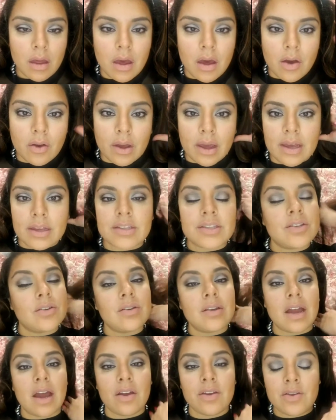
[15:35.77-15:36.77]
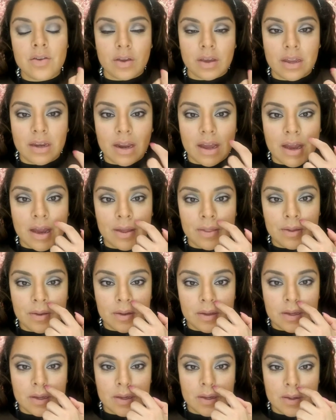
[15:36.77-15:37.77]
Okay, so now you can either
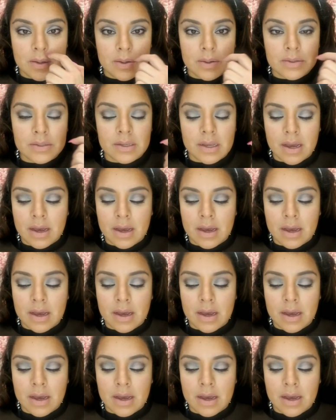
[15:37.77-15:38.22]
use,